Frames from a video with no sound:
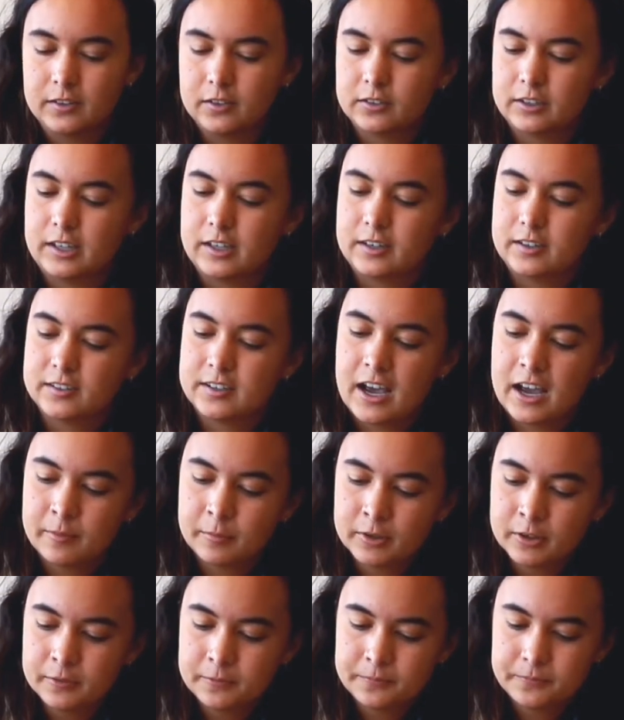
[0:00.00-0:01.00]
You'll need a
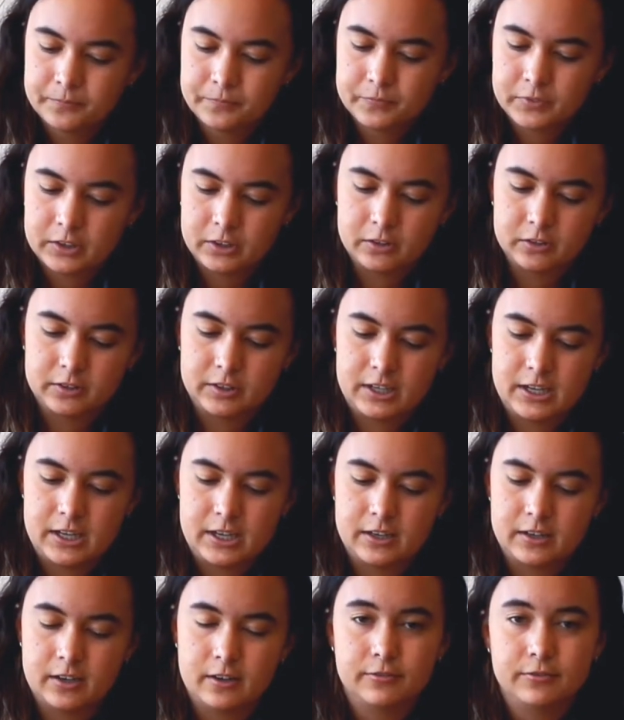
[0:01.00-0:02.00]
timer, you'll
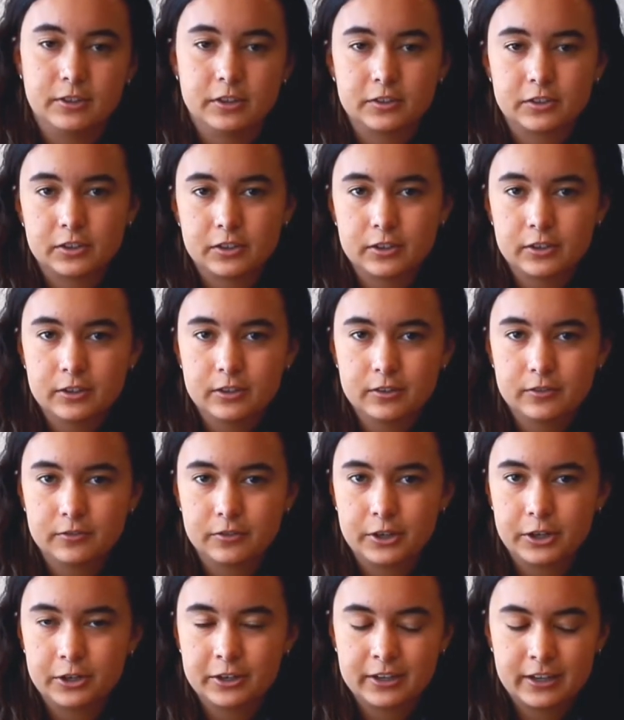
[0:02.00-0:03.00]
need a filter
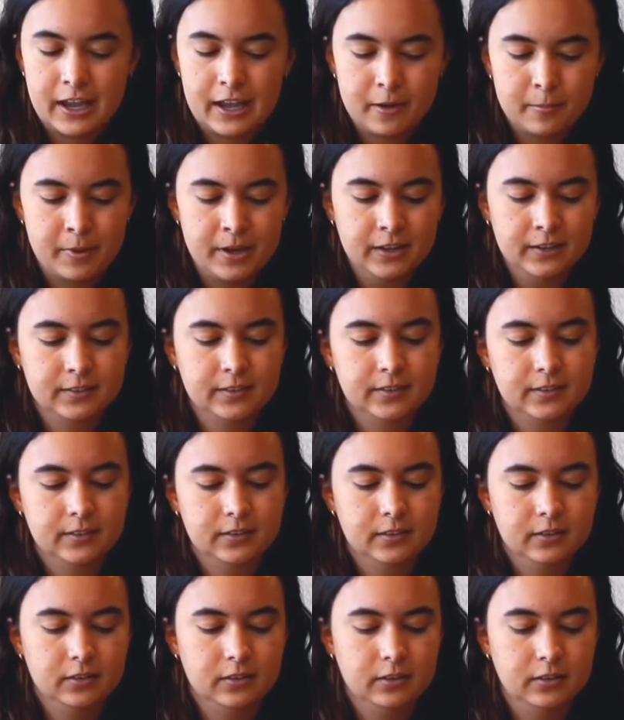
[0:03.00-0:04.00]
for your Chemex,
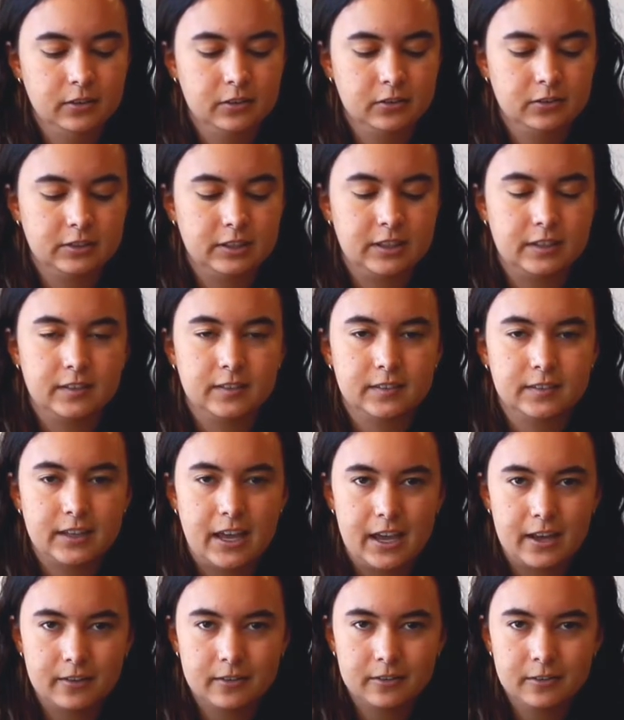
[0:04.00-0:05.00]
you'll need a
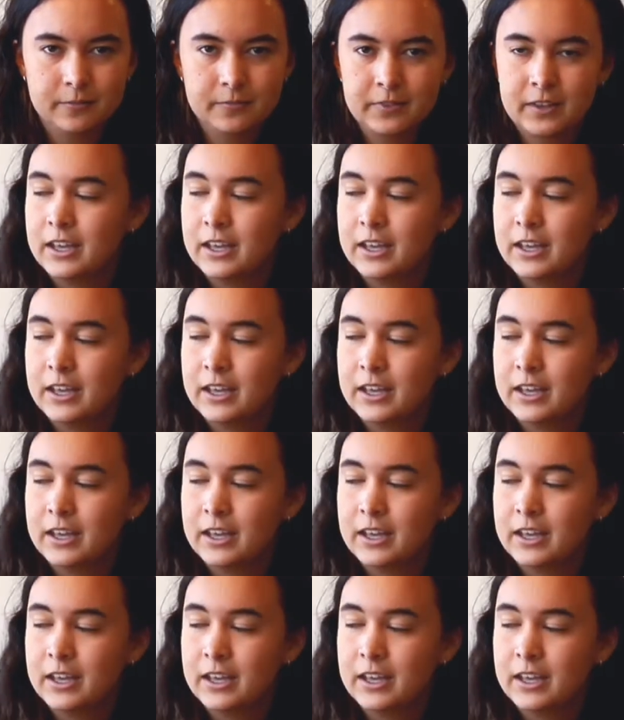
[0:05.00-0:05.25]
scale,